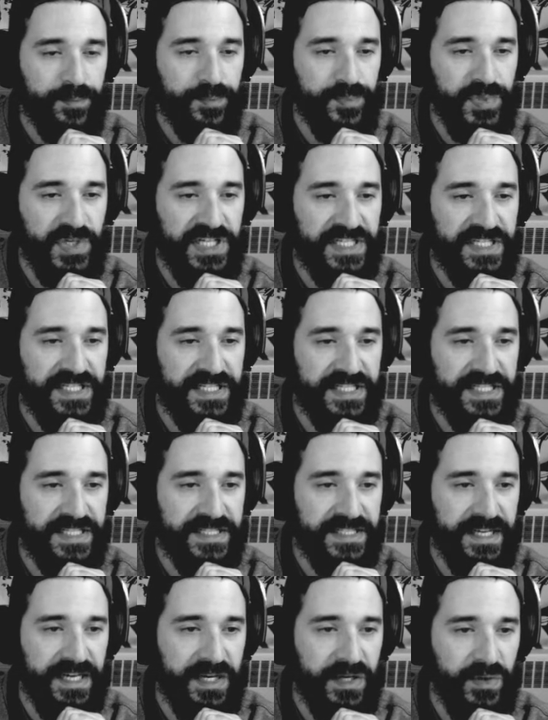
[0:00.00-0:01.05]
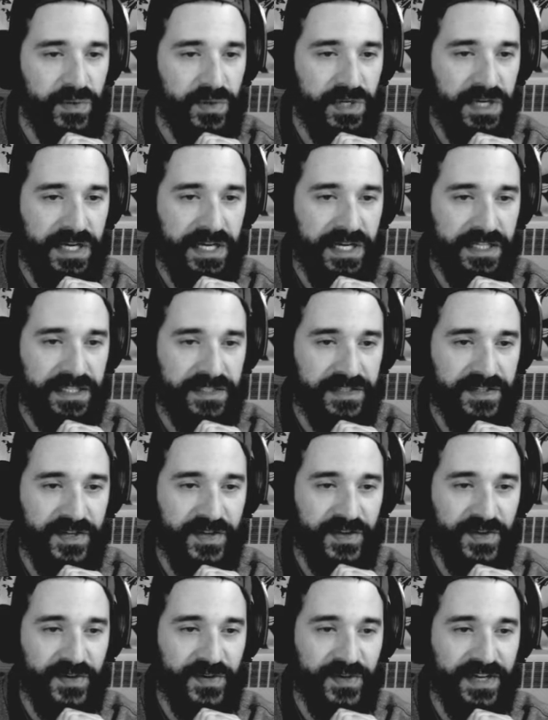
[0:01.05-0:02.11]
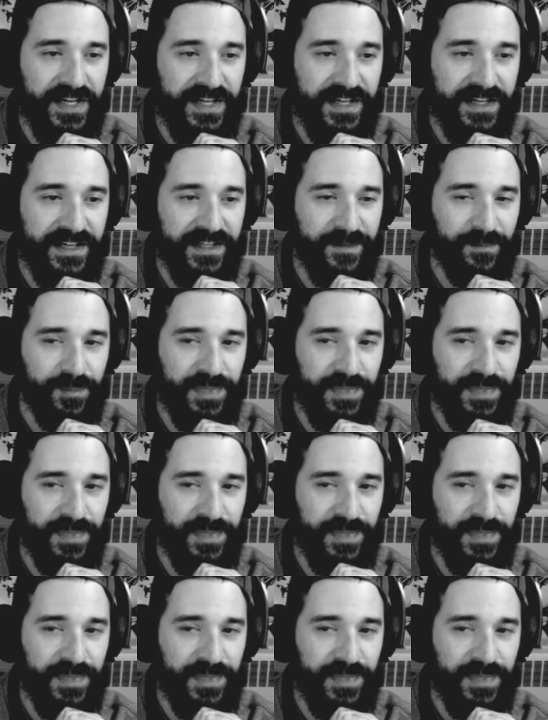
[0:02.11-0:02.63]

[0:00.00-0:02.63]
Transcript: printed these out onto a